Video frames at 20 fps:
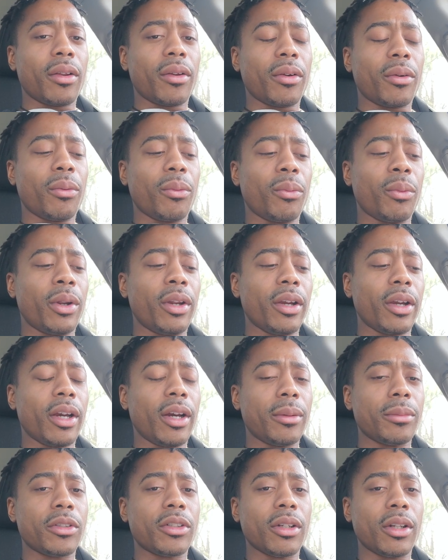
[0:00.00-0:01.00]
when it
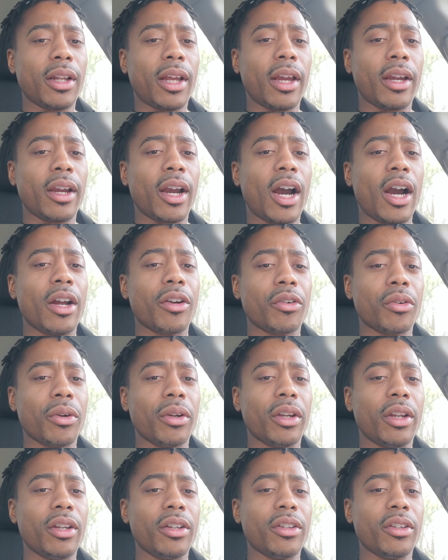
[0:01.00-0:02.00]
comes to like conjuring
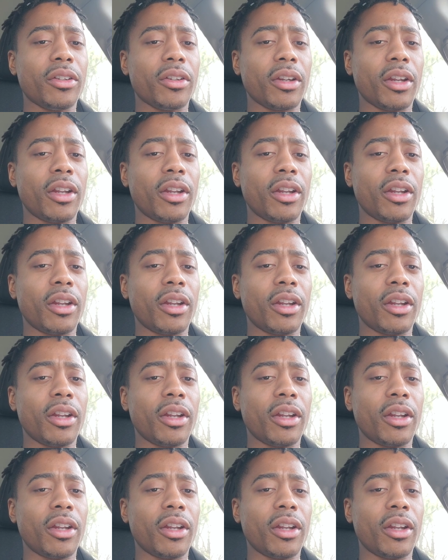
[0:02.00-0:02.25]
these